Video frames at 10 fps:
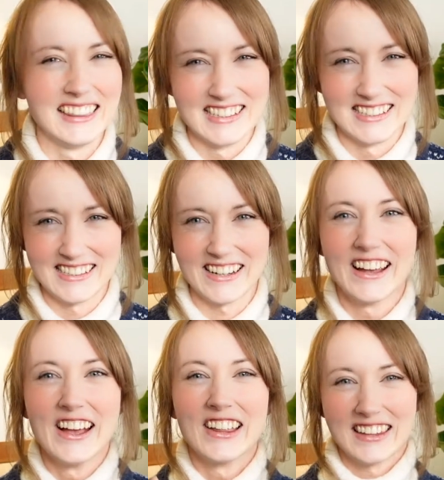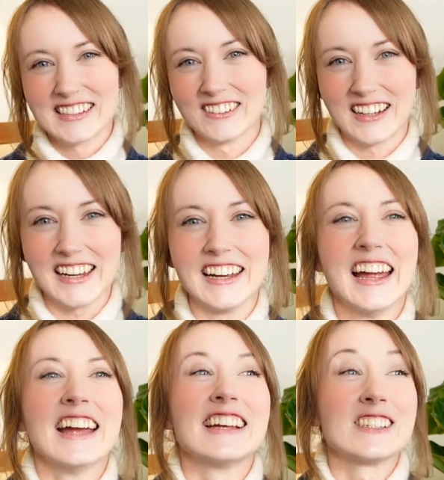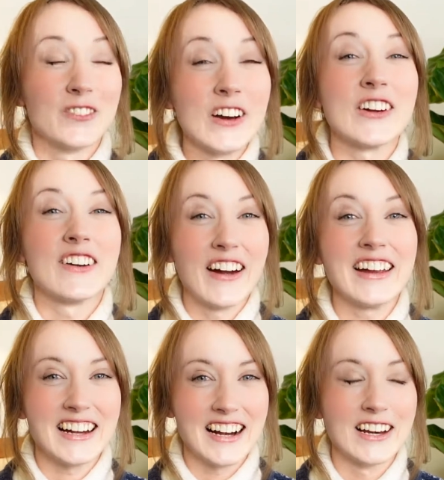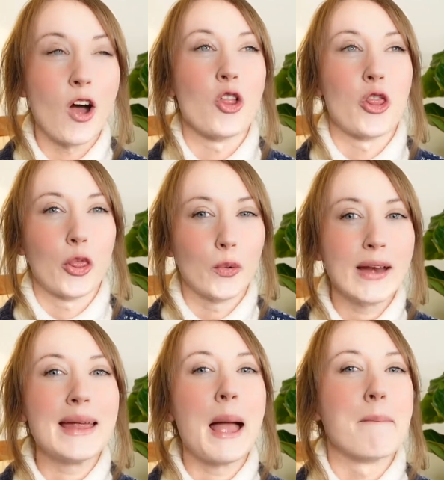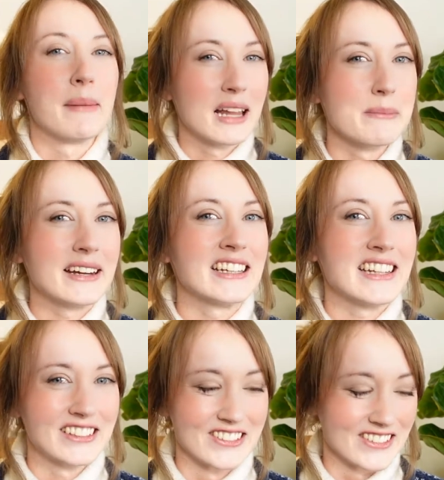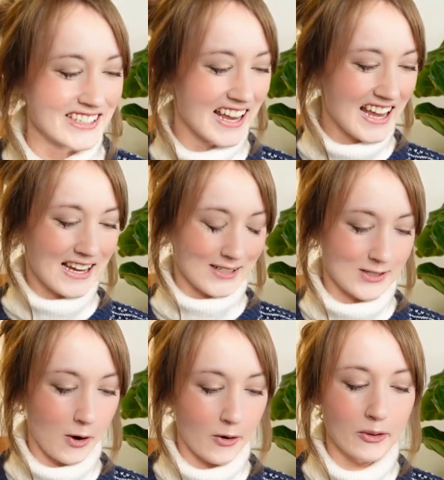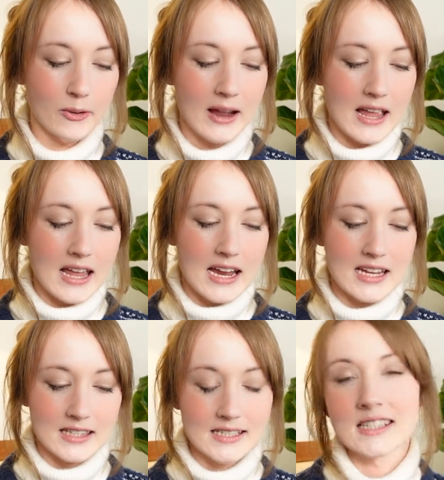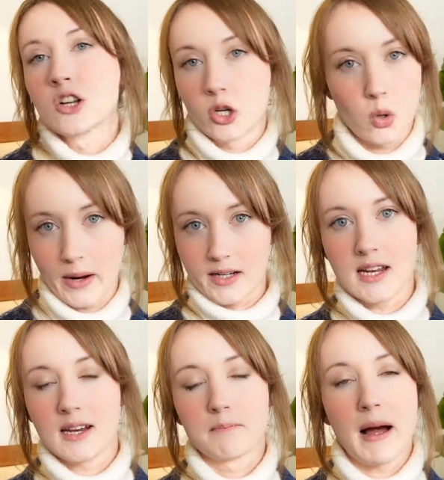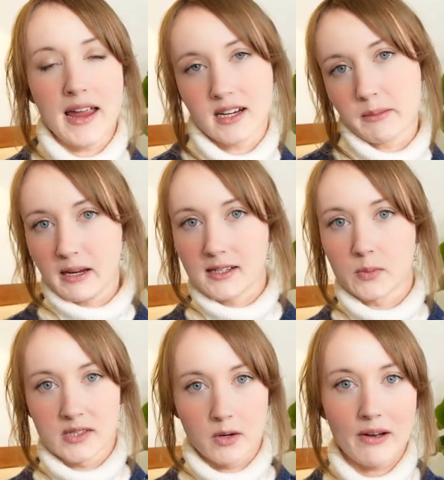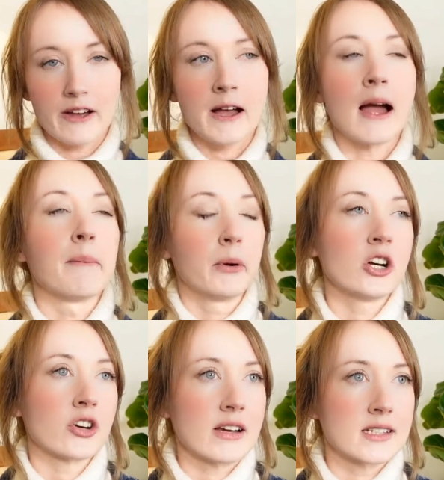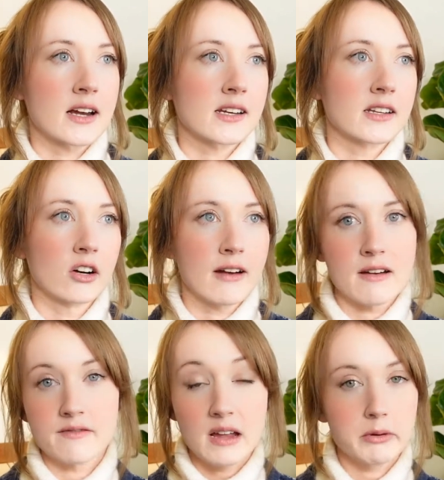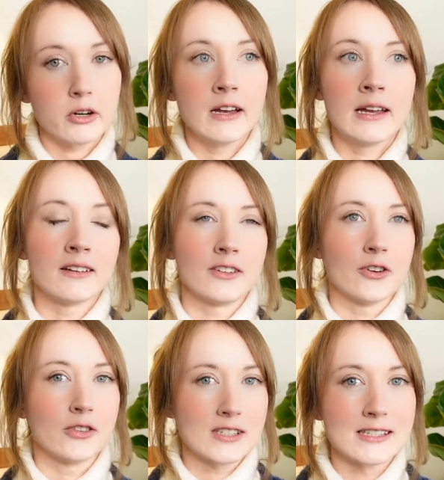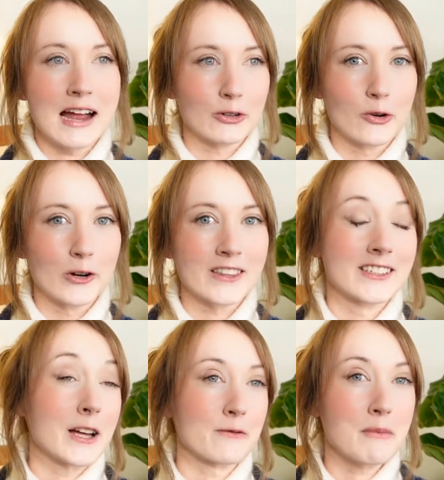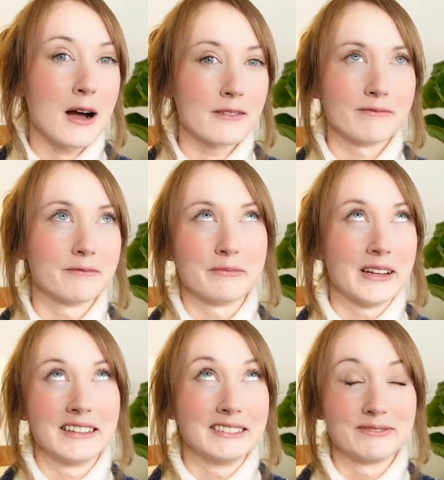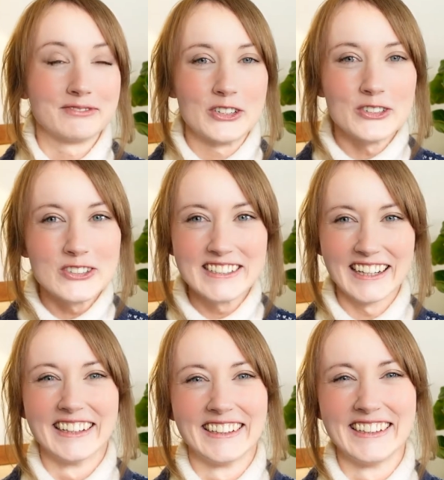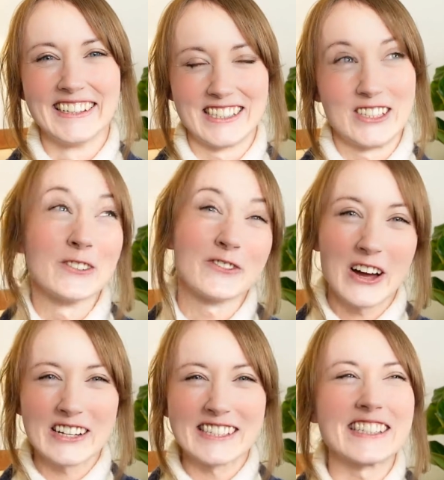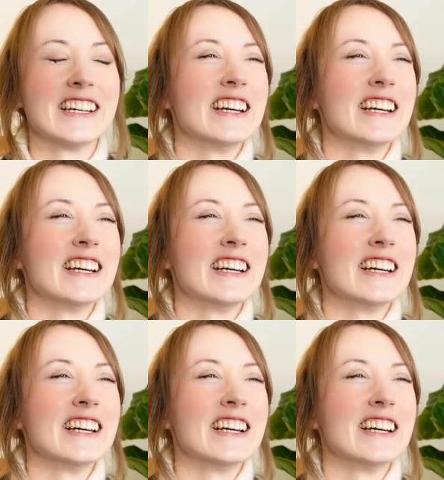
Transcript: This is, that's unlucky. It's fingering weight yarn on 3mm needles. So this is not a quick knit by any means whatsoever. I'm pretty sure I started it around February. You know, this is now recorded at the start of June. It's June 1st.